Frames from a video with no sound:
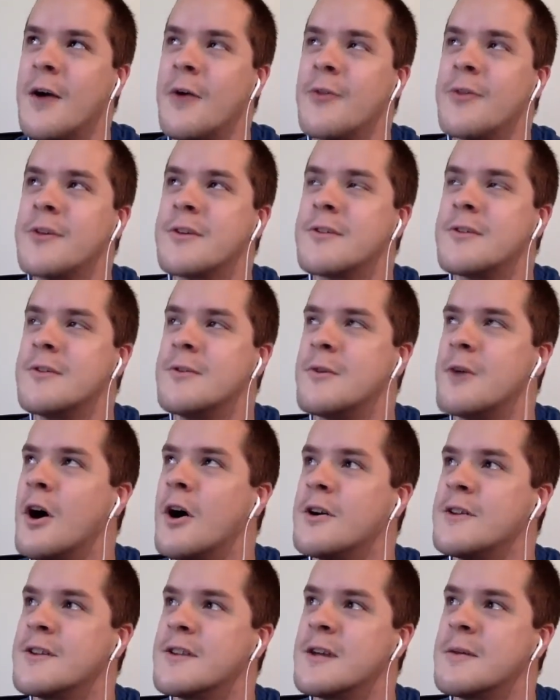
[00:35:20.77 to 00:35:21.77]
this new
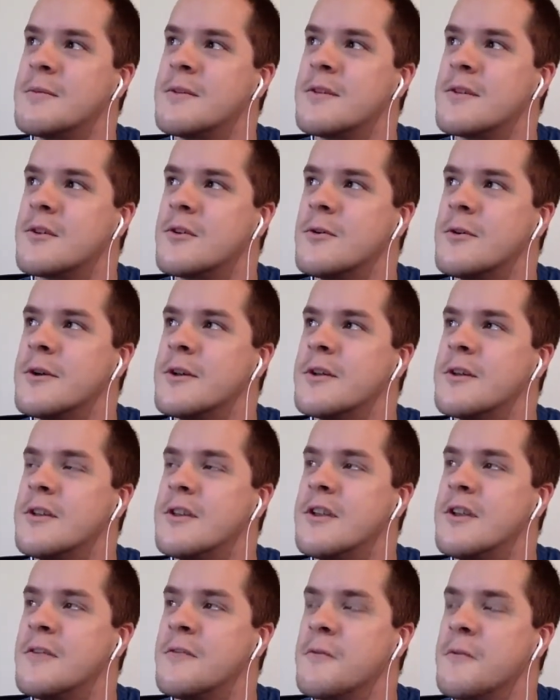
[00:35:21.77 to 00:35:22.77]
concept is going to
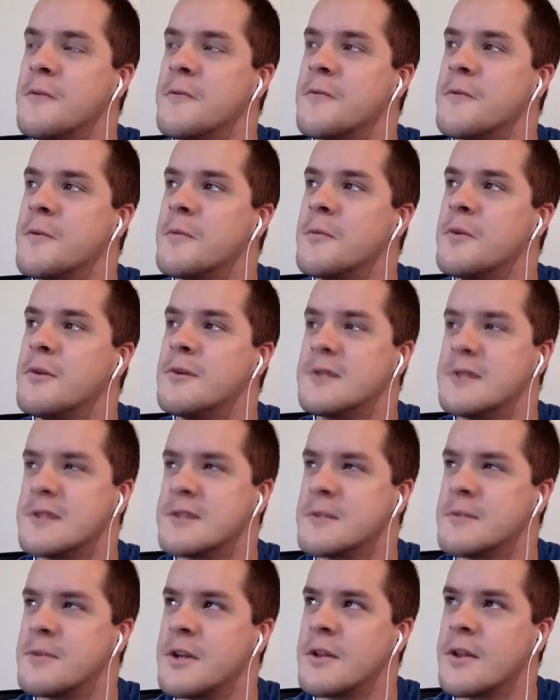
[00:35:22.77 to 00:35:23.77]
differ from using
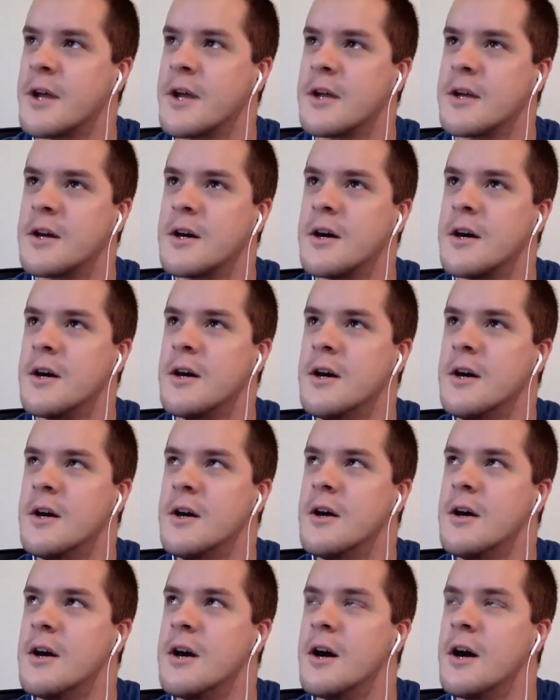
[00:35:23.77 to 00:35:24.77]
something like
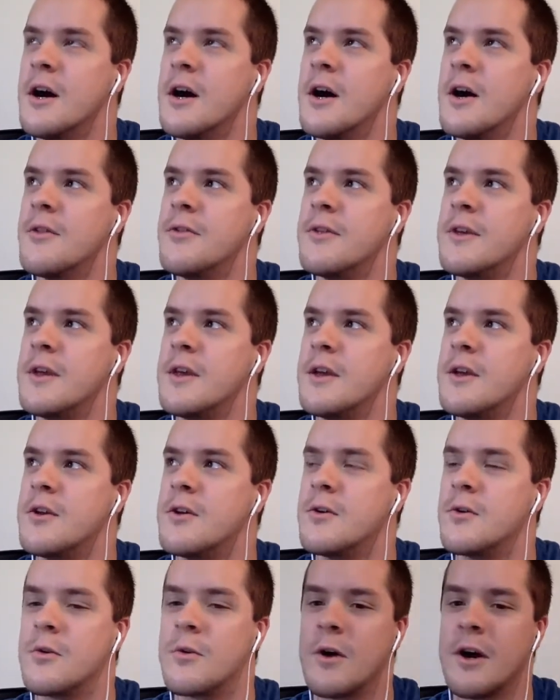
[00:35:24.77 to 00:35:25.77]
the
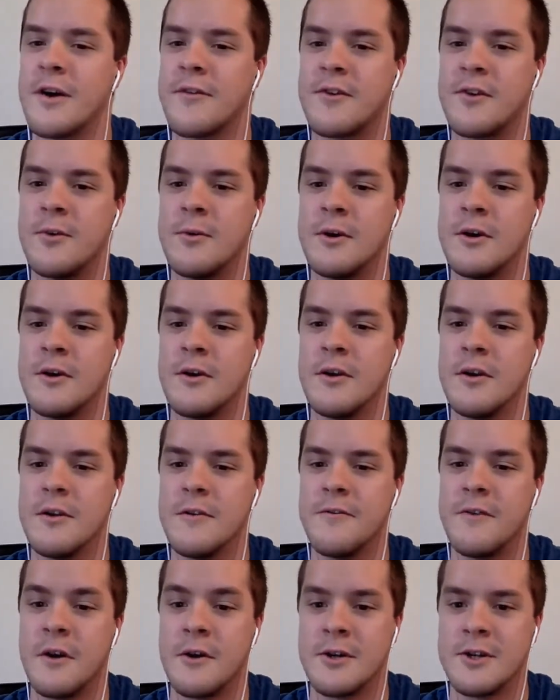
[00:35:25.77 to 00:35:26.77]

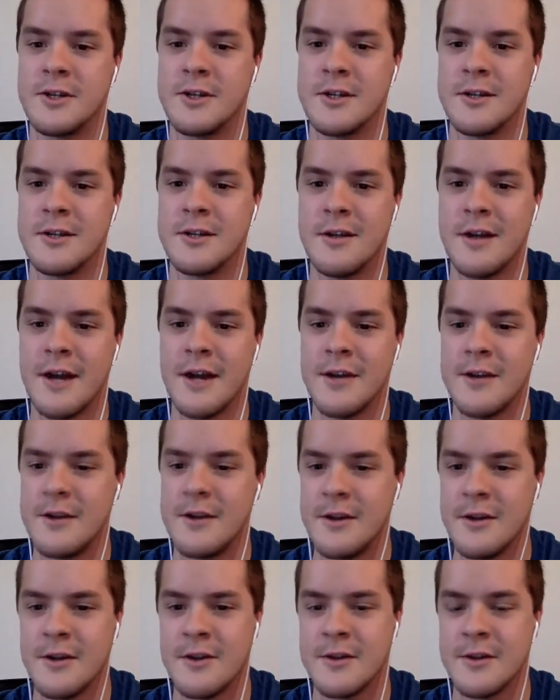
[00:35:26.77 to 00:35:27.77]
GraphQL function
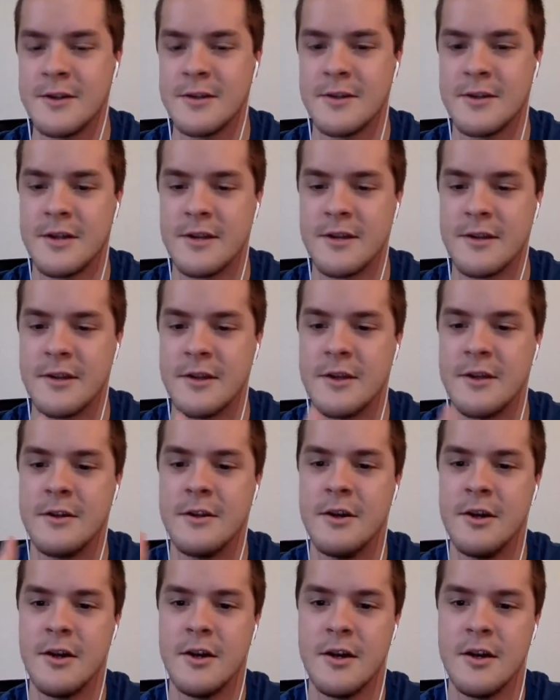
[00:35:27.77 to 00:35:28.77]
idea that's in
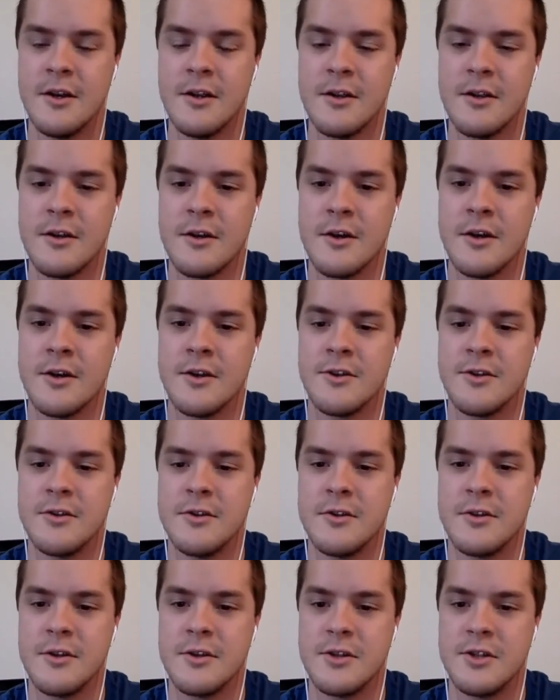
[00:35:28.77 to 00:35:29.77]

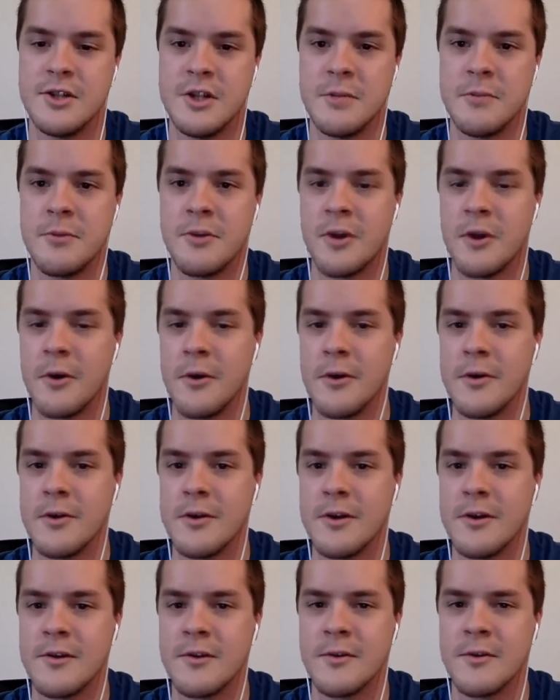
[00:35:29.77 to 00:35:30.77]
the gym
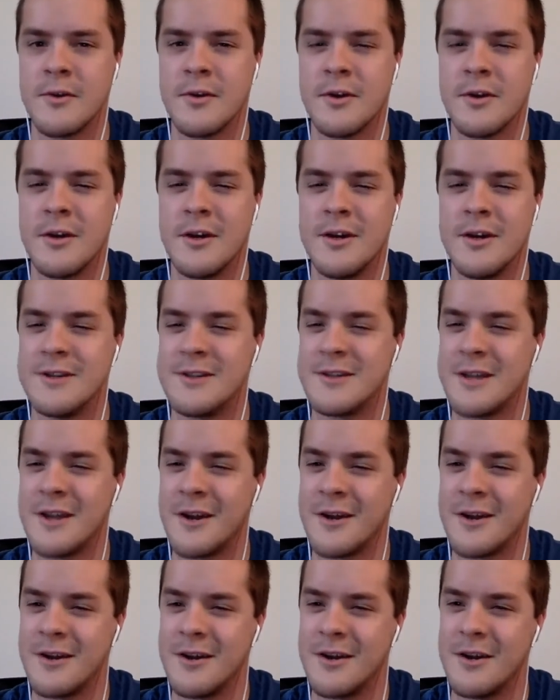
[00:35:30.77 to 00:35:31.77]
currently. So is
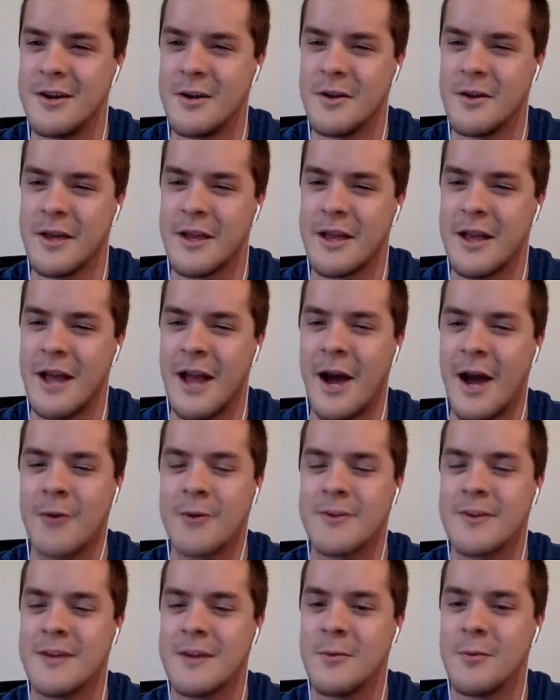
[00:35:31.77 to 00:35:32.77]
there, like, how
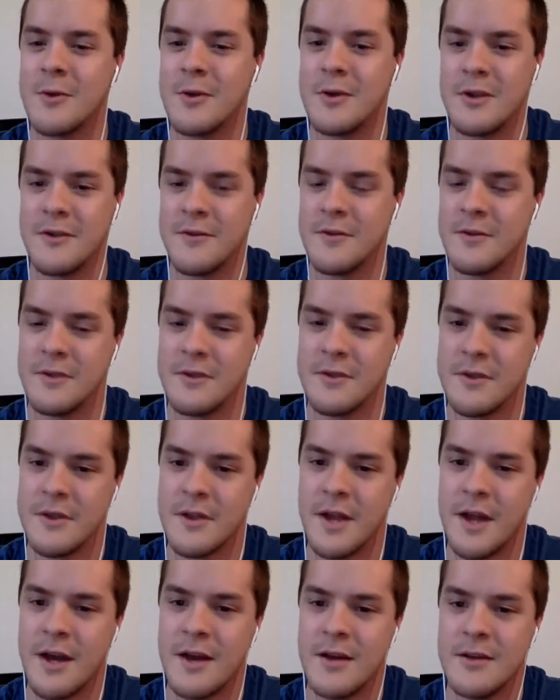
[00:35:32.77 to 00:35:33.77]
does that work differently than
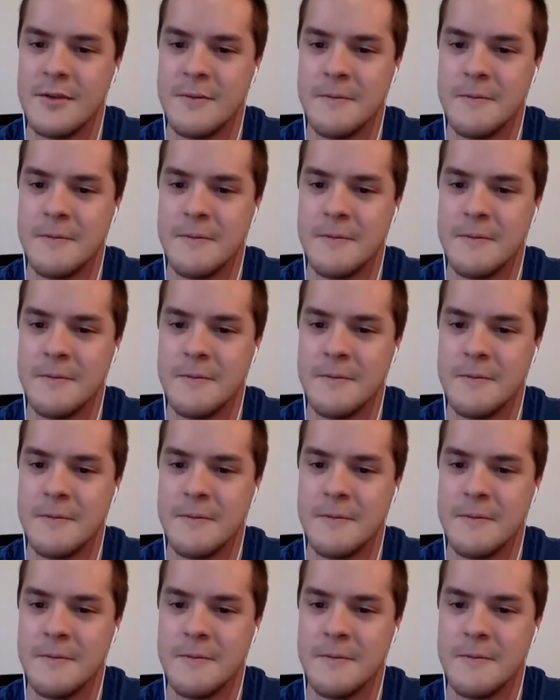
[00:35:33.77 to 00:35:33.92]
that?